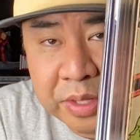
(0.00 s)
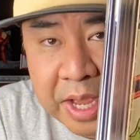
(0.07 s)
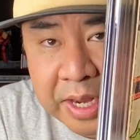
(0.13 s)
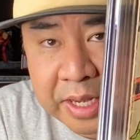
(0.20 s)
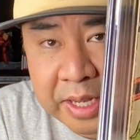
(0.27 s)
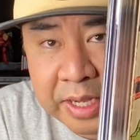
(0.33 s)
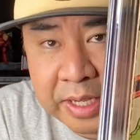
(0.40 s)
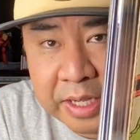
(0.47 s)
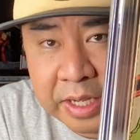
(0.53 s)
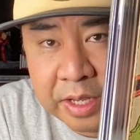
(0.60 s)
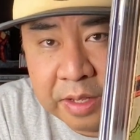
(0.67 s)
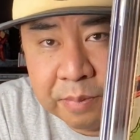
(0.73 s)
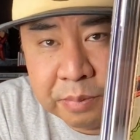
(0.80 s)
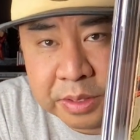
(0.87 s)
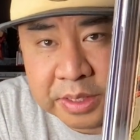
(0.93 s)
that can
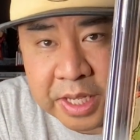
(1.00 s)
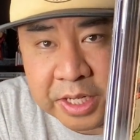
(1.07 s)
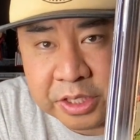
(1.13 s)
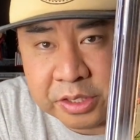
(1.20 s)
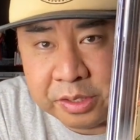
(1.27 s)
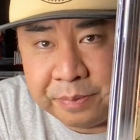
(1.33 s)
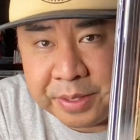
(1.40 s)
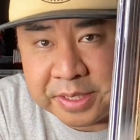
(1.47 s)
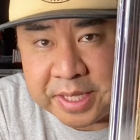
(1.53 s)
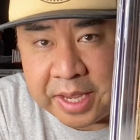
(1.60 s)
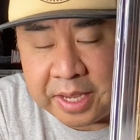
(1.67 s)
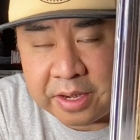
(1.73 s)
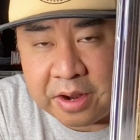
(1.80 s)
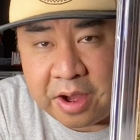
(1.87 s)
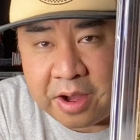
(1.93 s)
potentially be
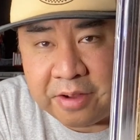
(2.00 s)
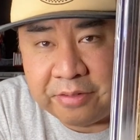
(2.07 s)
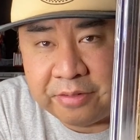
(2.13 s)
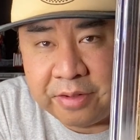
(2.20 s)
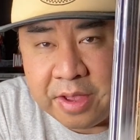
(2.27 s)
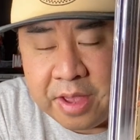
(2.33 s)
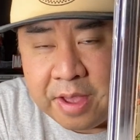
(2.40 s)
taken off,